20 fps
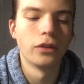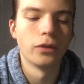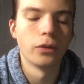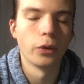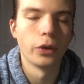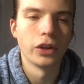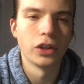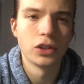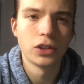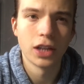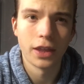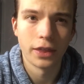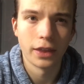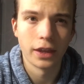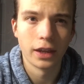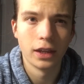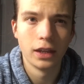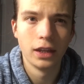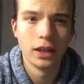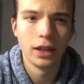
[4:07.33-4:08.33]
for each
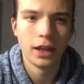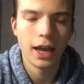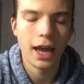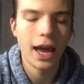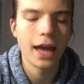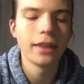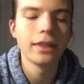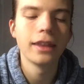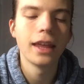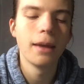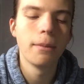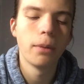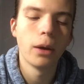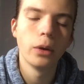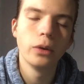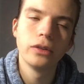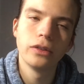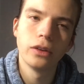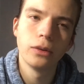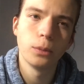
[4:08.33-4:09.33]
other and their
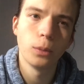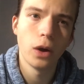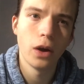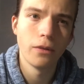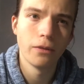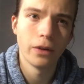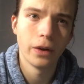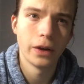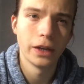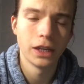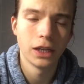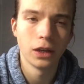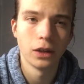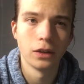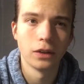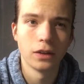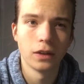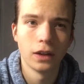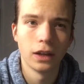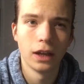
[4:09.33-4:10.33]
posters weren't very
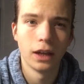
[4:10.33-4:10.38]
good.